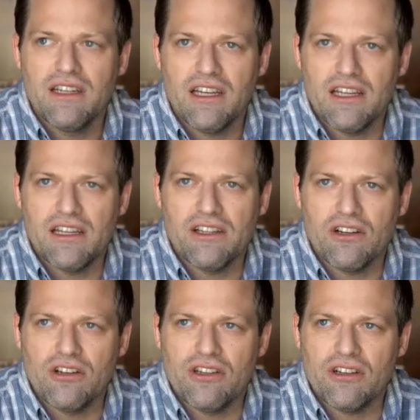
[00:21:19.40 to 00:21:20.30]
uh,
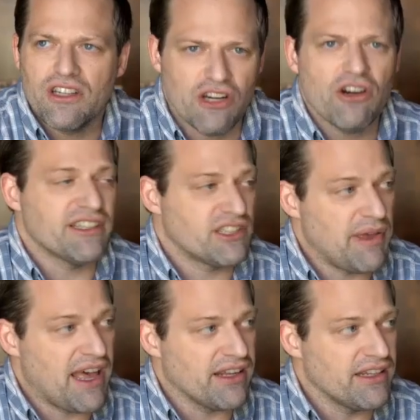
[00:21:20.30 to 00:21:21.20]
they're they're curious
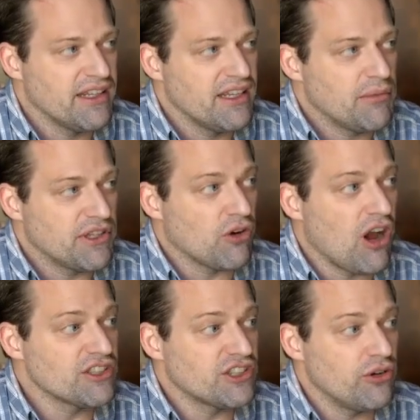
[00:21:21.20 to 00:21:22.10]
about it, but they're
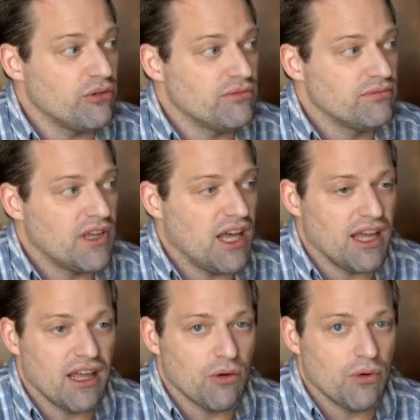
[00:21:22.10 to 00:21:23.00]
also
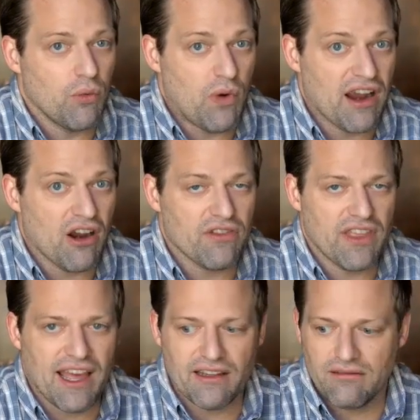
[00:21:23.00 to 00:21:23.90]
uh, aware
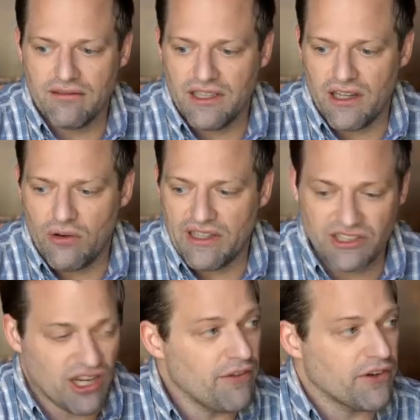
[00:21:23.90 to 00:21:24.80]
that you know it's
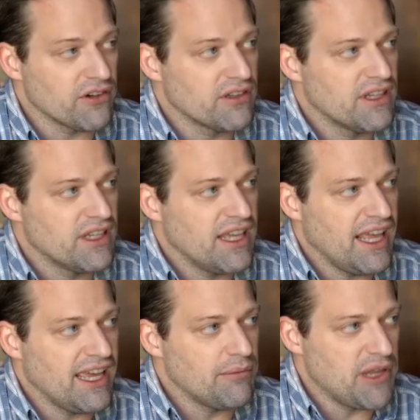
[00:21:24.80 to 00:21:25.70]
tougher
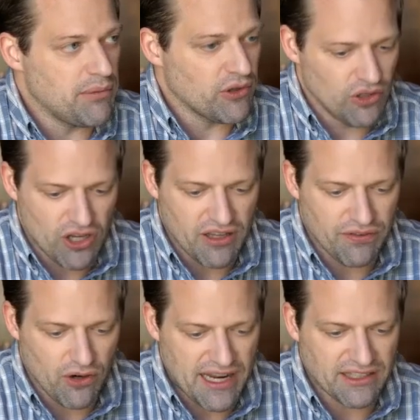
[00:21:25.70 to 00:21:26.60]
and people are looking
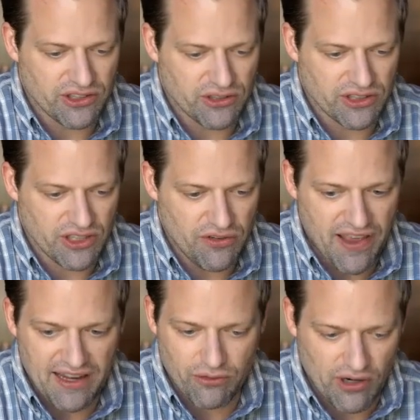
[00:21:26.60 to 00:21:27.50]
for answers and you've
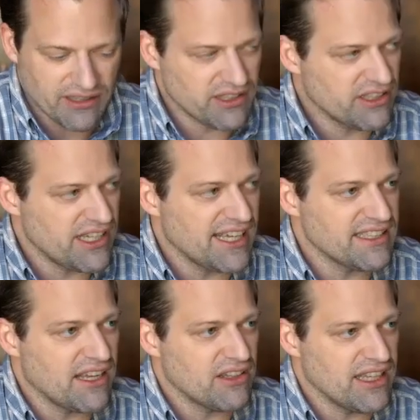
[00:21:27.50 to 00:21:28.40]
had great success
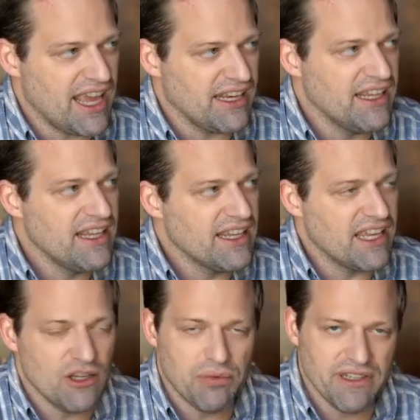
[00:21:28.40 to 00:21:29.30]
out the gate
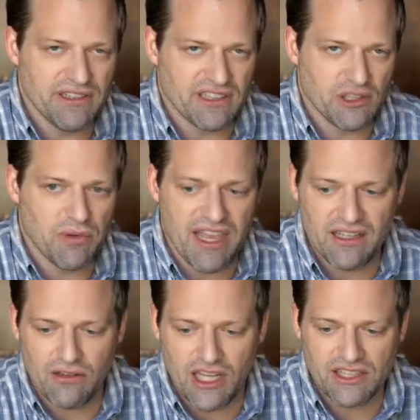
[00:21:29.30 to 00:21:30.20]
can you please
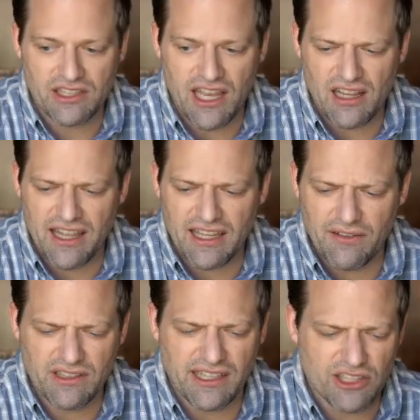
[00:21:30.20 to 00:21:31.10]
explain to us kind of like give
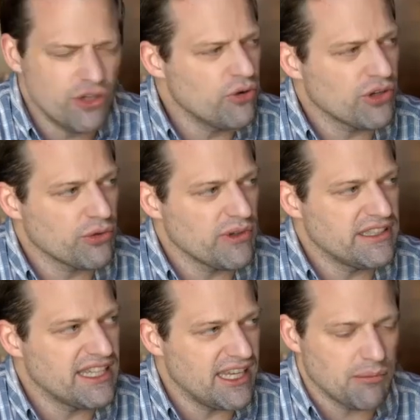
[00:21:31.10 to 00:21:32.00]
us like two or three
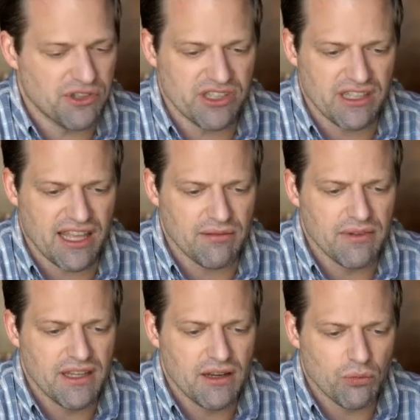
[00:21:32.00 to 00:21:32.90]
tips that
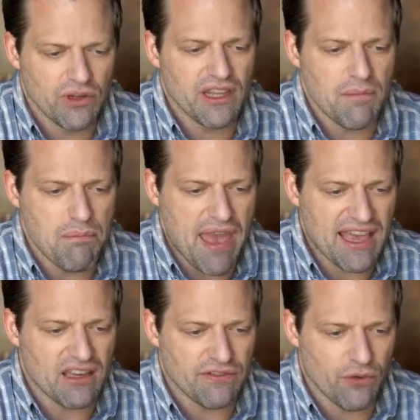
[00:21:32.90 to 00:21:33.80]
really
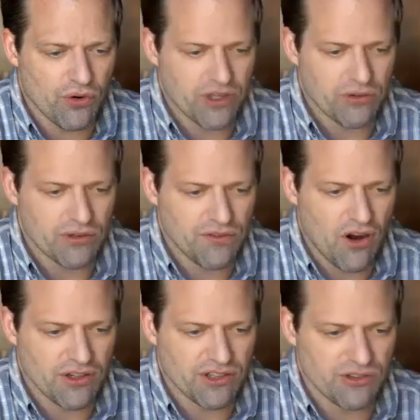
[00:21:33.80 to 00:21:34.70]
make it for you as
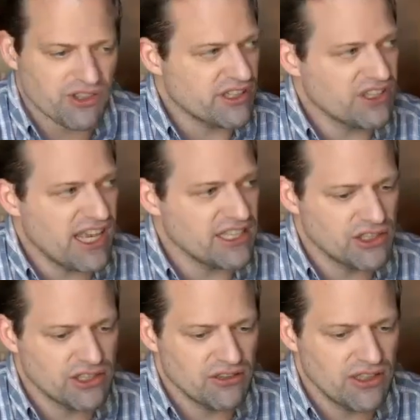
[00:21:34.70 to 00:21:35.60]
far as your
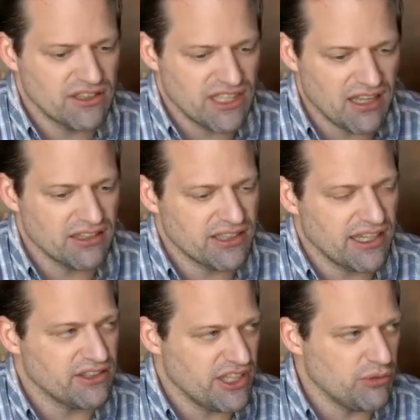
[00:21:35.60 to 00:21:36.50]
success in
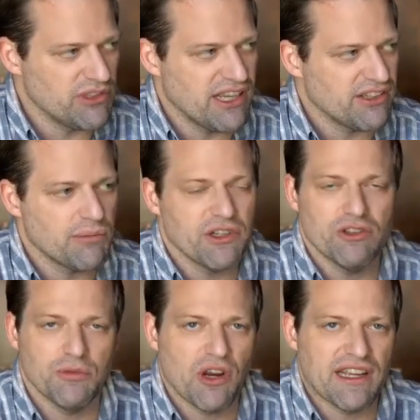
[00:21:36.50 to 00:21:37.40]
telesales that you would tell somebody
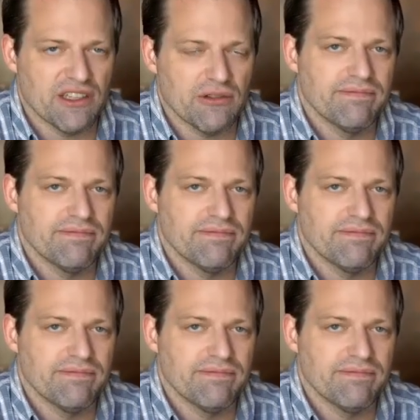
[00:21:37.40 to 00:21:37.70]
who's brand new